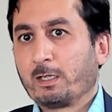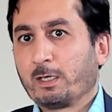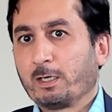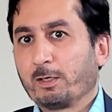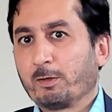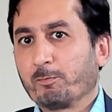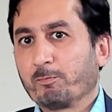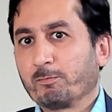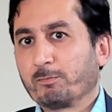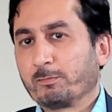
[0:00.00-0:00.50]

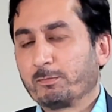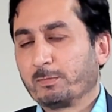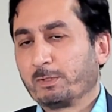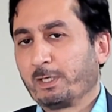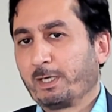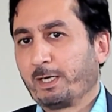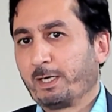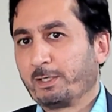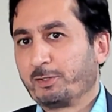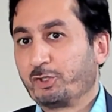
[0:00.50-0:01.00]

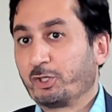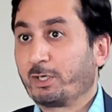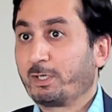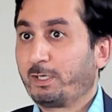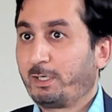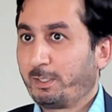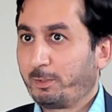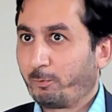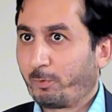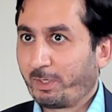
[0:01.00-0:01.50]
A general
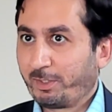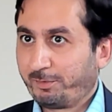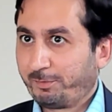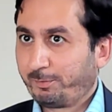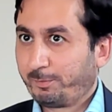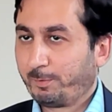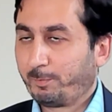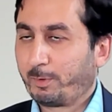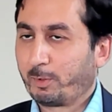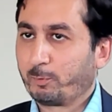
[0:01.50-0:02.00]

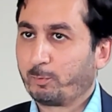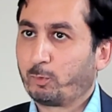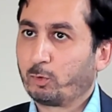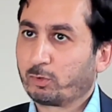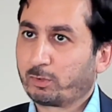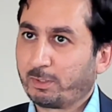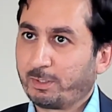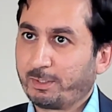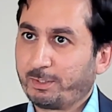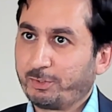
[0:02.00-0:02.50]
advice about
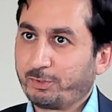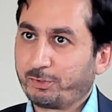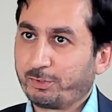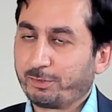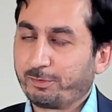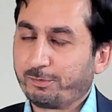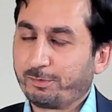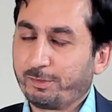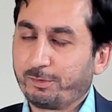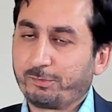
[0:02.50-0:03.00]
both
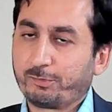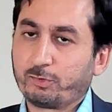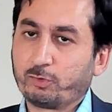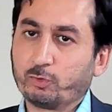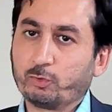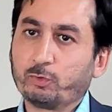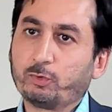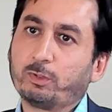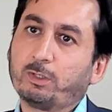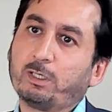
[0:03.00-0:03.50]
conditions is
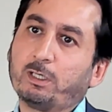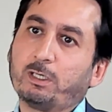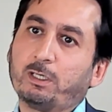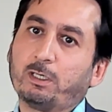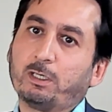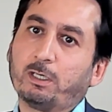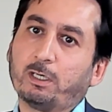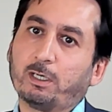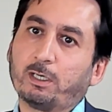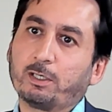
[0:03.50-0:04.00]
to
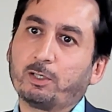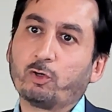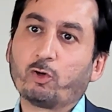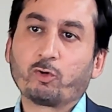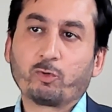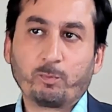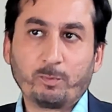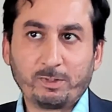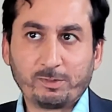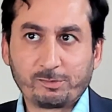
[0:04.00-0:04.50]

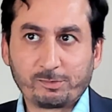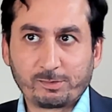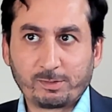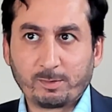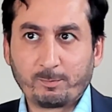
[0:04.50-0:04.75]
not miss the